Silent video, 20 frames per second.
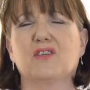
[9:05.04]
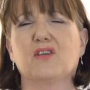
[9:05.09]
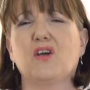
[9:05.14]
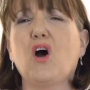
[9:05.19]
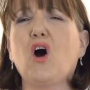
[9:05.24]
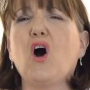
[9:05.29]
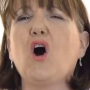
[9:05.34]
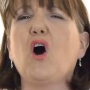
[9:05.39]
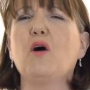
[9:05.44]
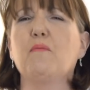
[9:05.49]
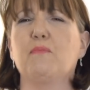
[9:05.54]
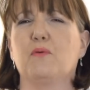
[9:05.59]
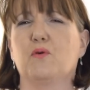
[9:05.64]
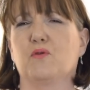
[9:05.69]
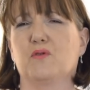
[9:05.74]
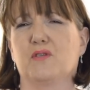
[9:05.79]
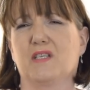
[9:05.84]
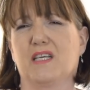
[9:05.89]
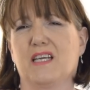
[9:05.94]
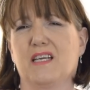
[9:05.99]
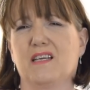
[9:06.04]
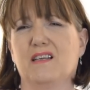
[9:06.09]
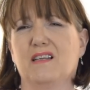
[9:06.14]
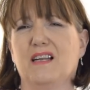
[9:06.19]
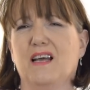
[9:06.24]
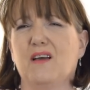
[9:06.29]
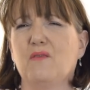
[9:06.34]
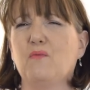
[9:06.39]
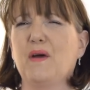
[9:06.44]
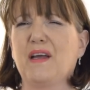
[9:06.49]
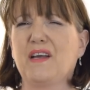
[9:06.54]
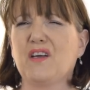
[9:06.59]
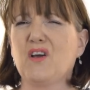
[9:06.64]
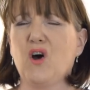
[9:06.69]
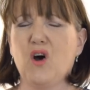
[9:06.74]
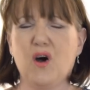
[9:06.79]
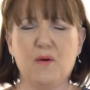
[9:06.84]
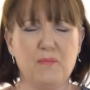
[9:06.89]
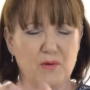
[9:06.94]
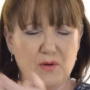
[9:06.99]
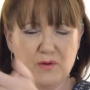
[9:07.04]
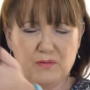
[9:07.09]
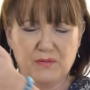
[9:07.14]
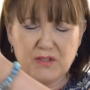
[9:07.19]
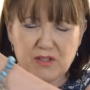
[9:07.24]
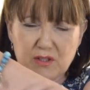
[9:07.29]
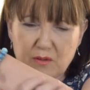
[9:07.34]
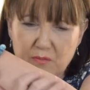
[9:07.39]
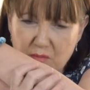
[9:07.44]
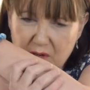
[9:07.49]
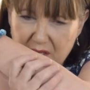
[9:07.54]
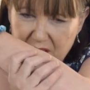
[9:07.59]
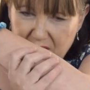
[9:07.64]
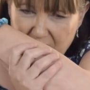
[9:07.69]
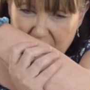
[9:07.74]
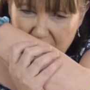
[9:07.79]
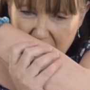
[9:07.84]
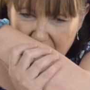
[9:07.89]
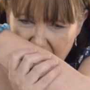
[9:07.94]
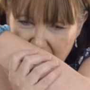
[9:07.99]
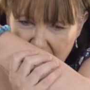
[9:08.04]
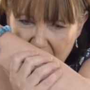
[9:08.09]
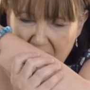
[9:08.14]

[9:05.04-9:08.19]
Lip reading: cardboardy, like wet cardboard for some reason.